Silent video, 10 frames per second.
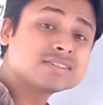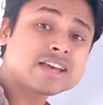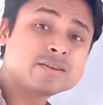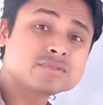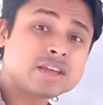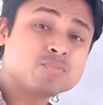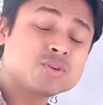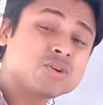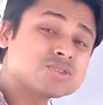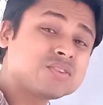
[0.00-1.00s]
enzymes, and
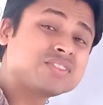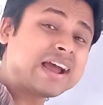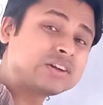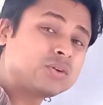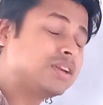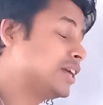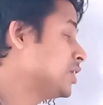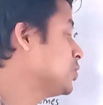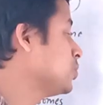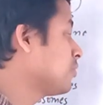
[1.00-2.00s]
because of that only
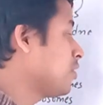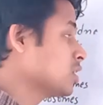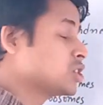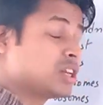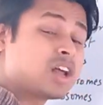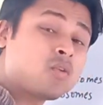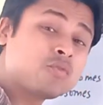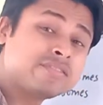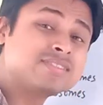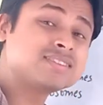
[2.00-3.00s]
it do the function. Now
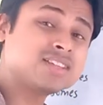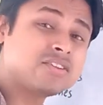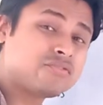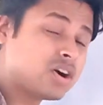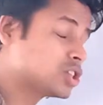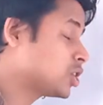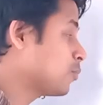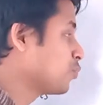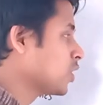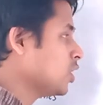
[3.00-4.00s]
we will see the function.
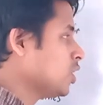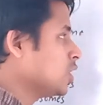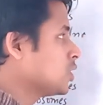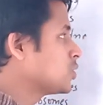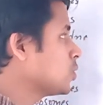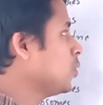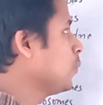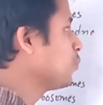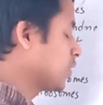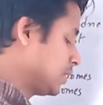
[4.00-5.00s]

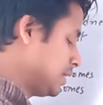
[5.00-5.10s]
So